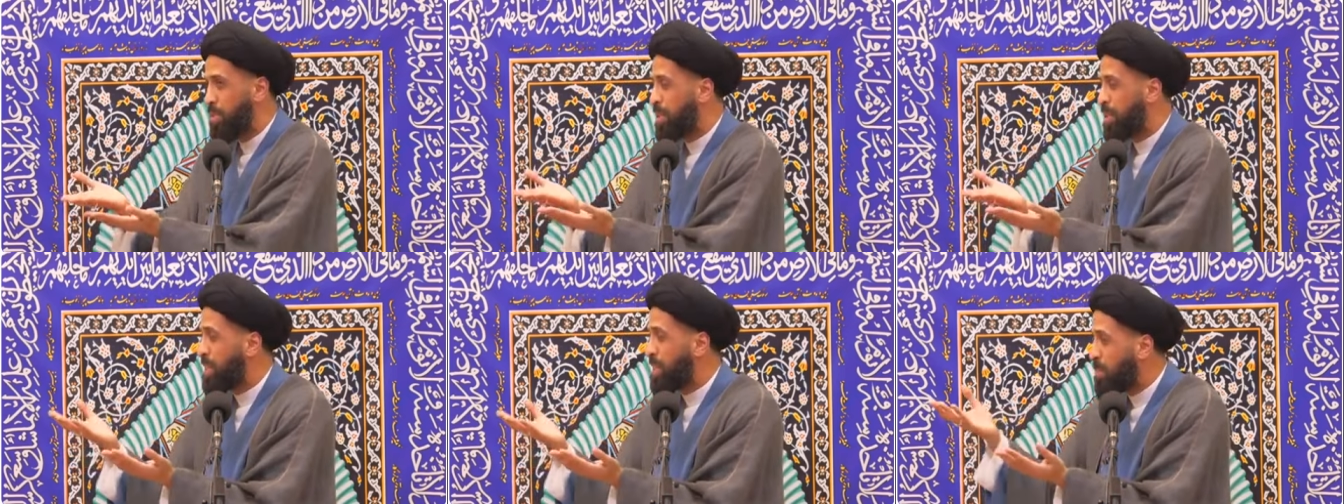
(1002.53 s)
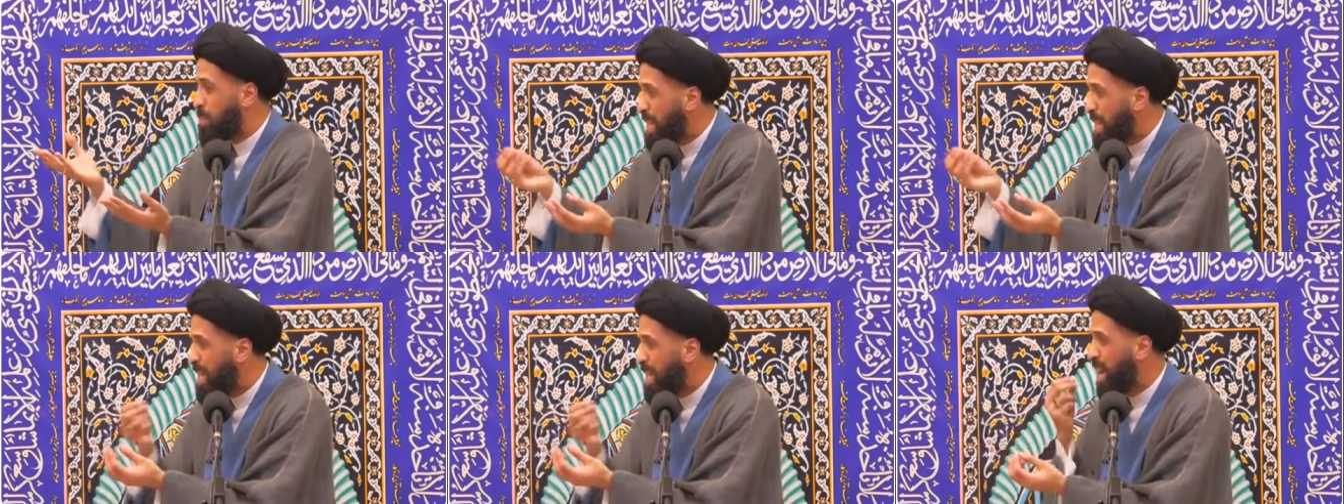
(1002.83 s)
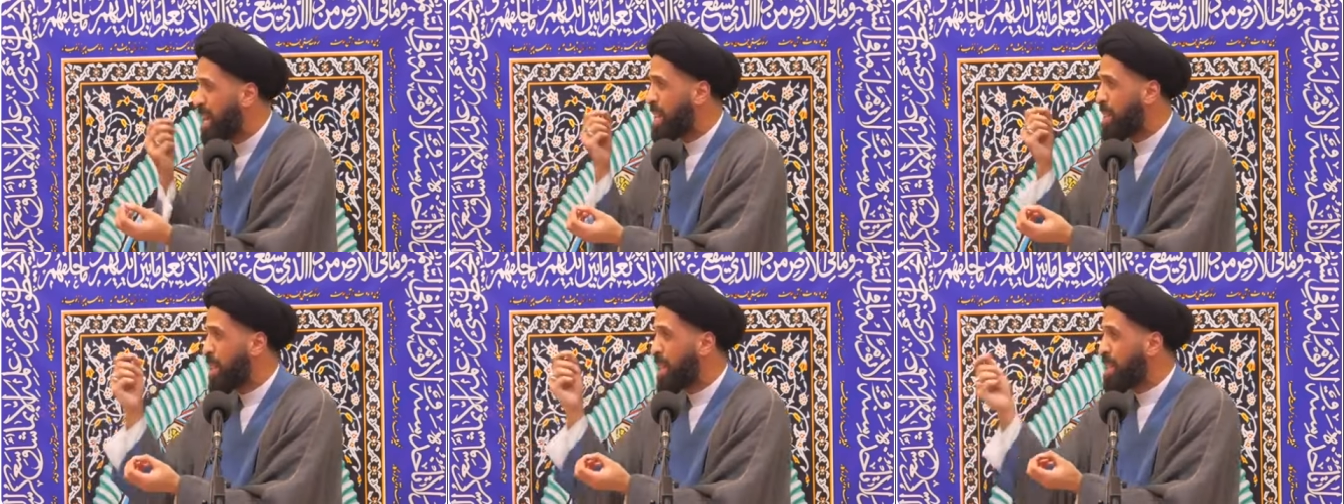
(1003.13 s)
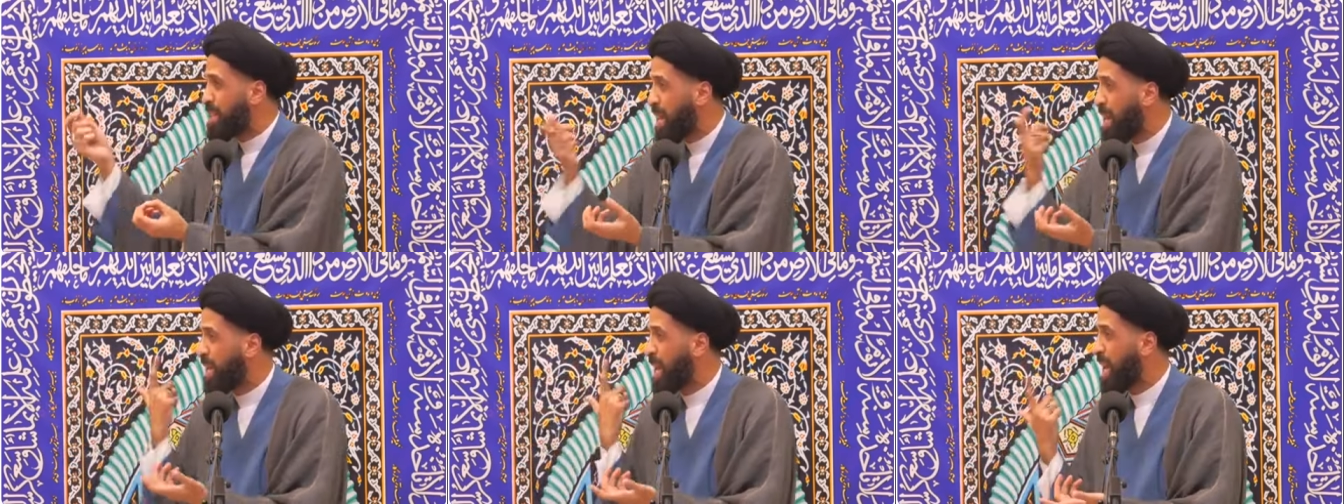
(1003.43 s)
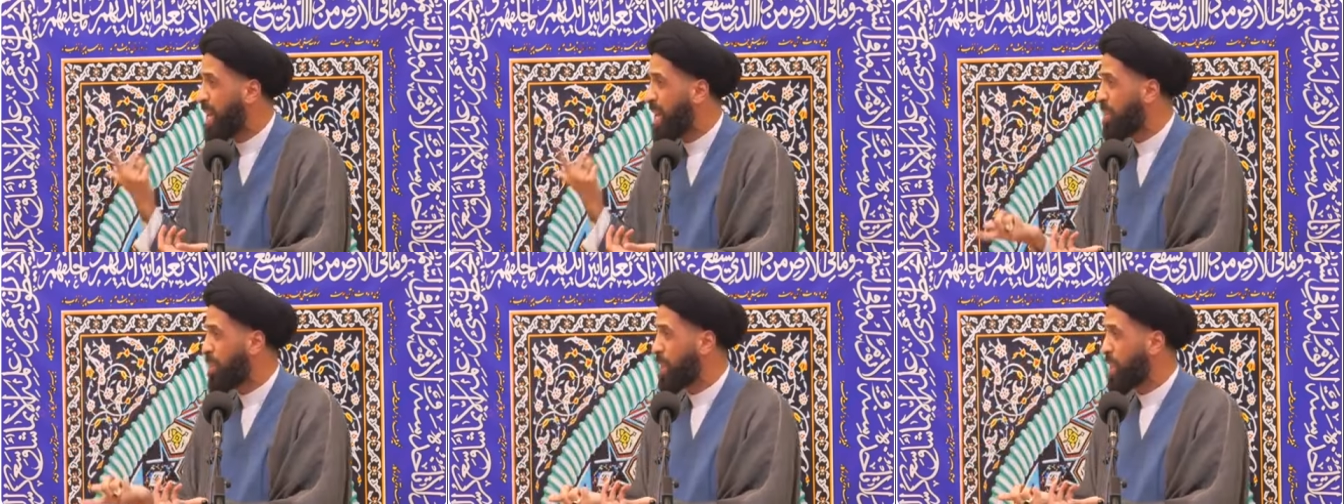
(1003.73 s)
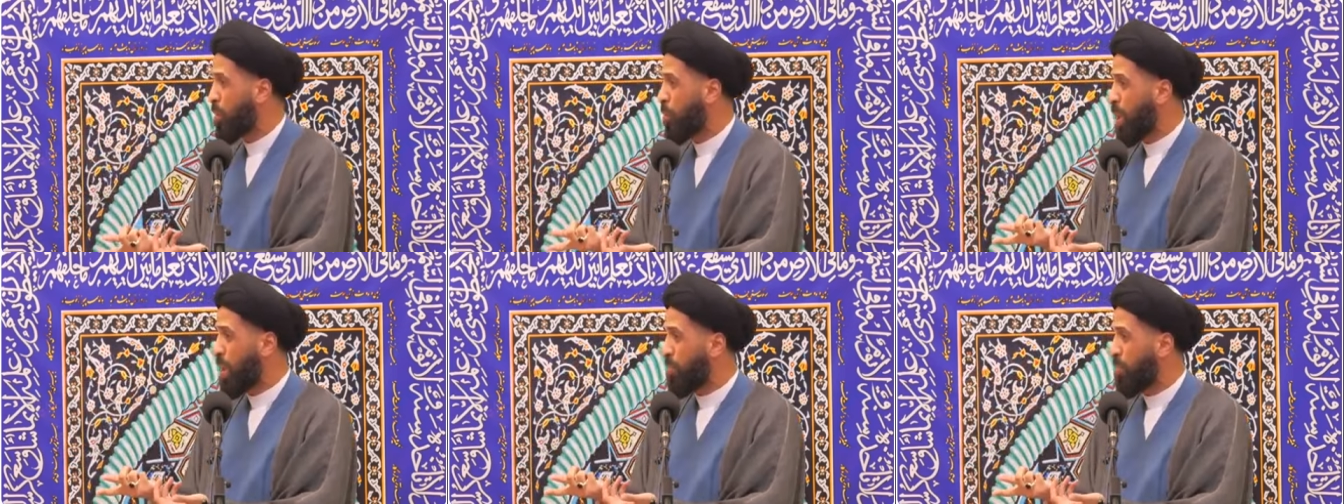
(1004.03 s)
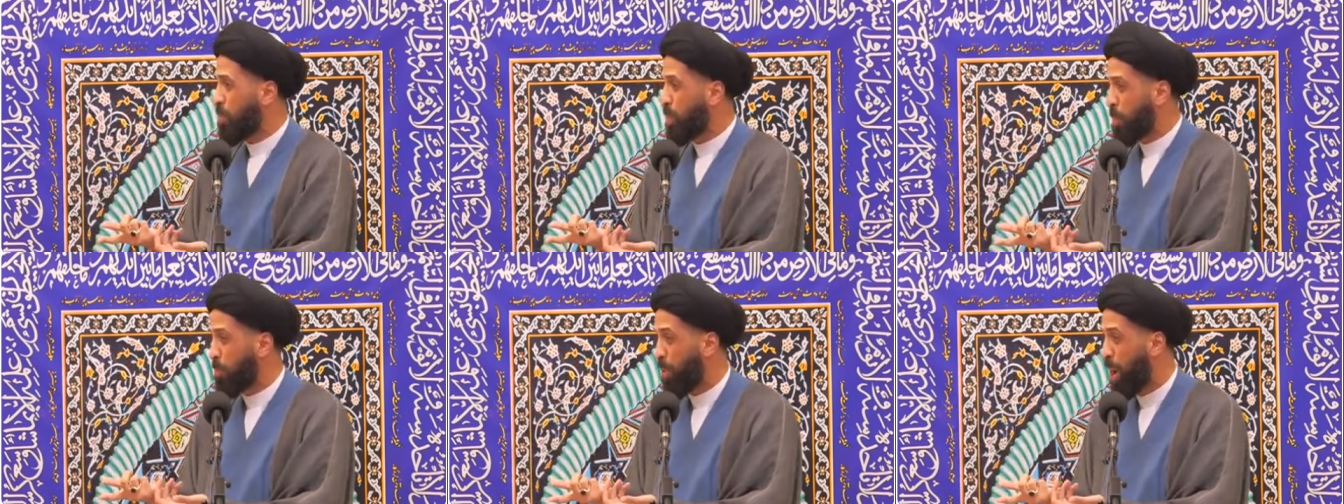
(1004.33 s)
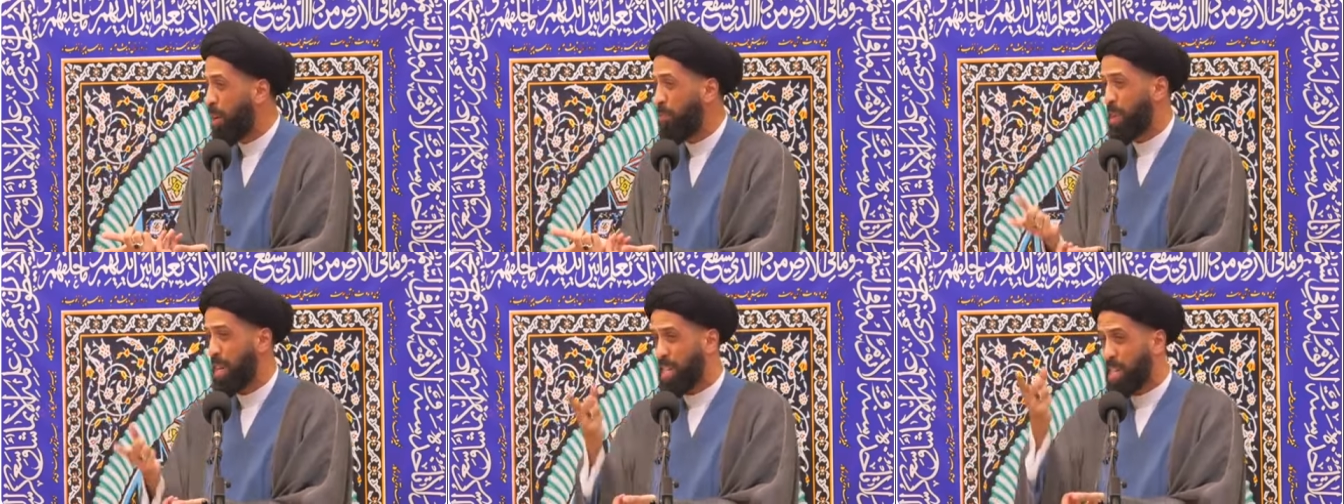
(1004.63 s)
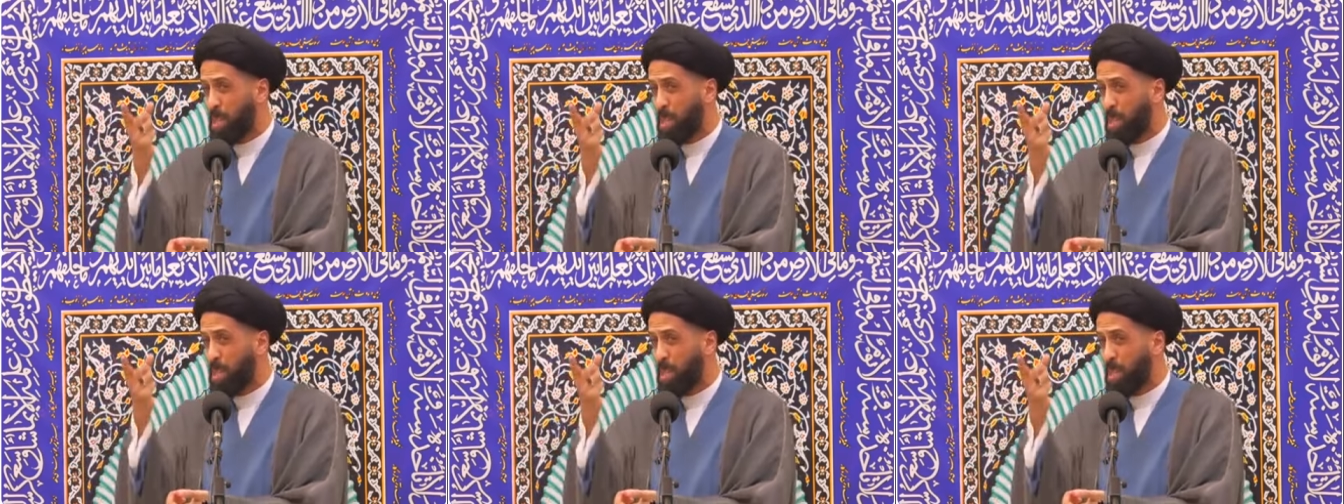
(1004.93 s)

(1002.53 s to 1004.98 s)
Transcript: to demean anything, take anything away from the Prophet,